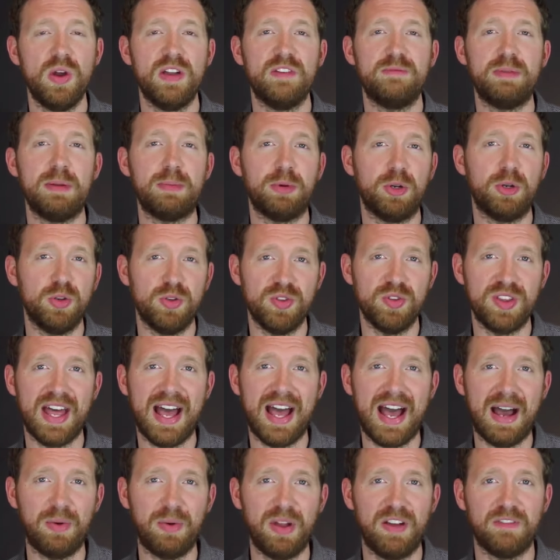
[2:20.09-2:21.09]
We have people to do
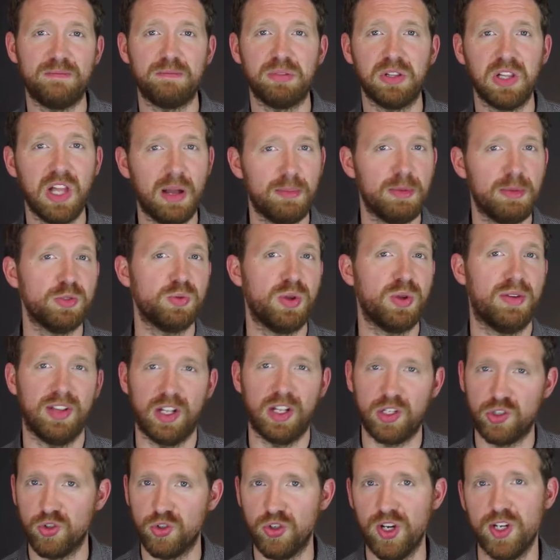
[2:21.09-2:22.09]
that. We have plumbers, we
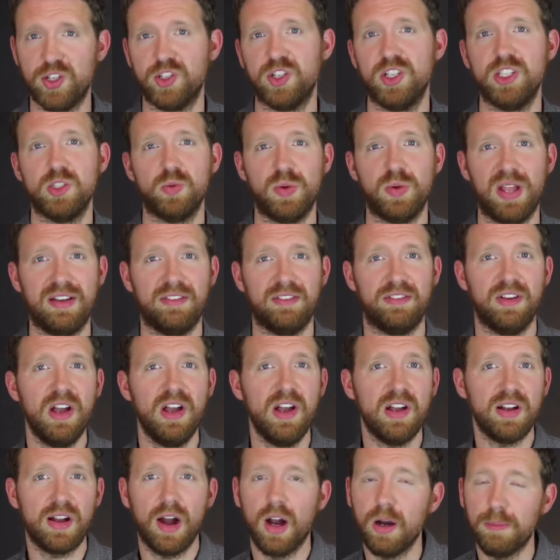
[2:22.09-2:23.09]
have electricians, we have
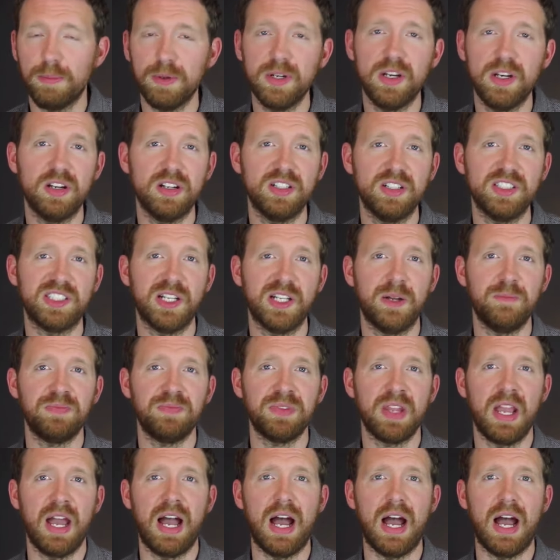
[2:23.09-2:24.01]
carpenters.